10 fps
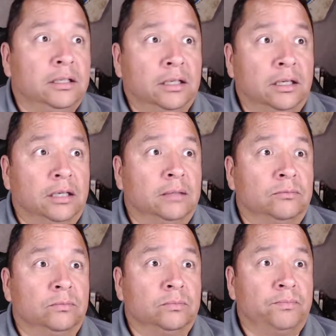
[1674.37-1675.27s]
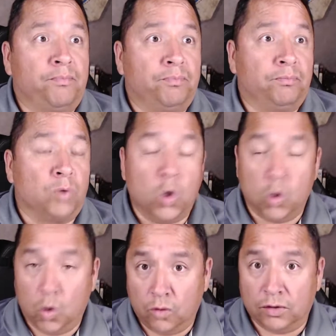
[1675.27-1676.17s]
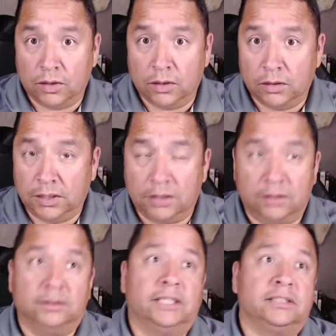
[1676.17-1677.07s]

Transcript: um, roll over, you know, and